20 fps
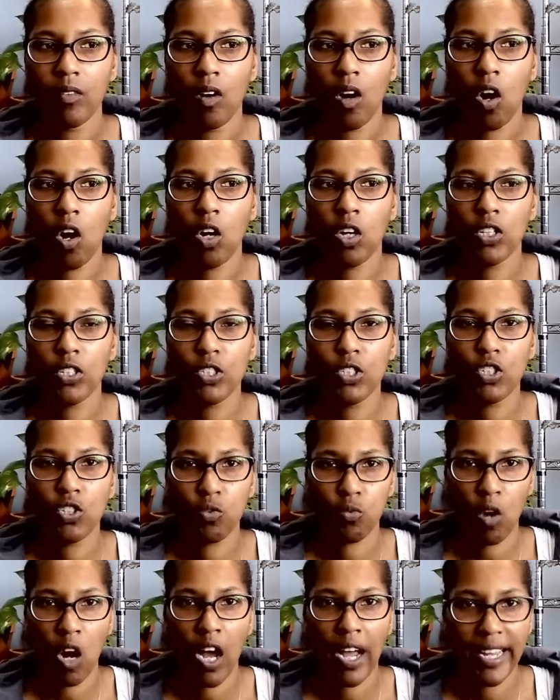are
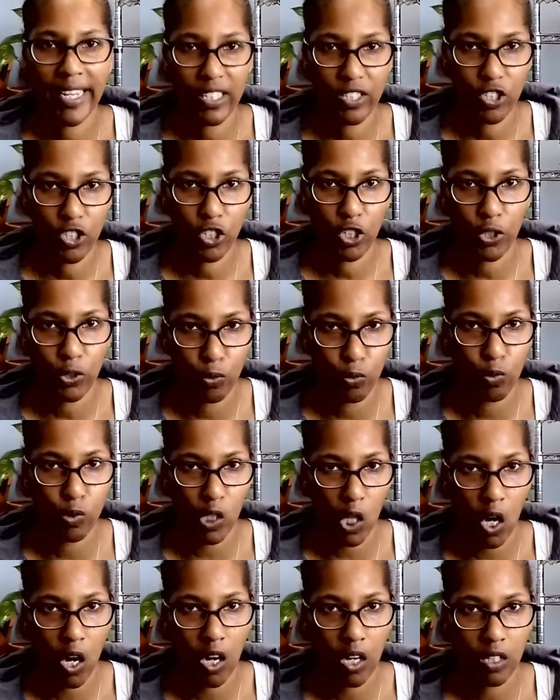dry too
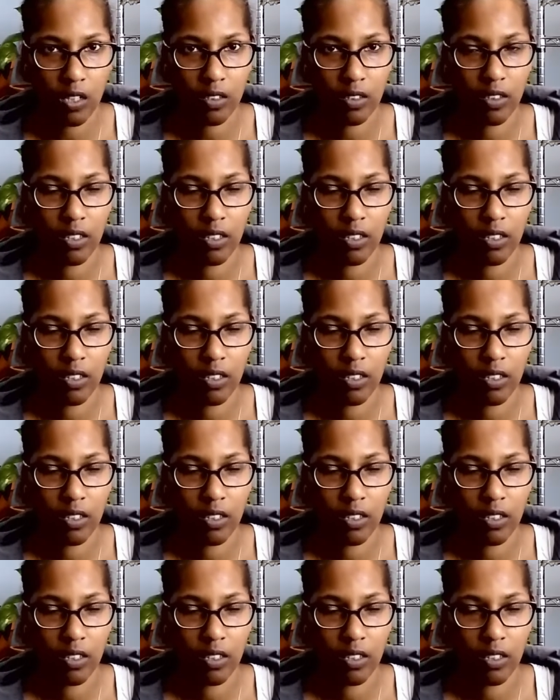long.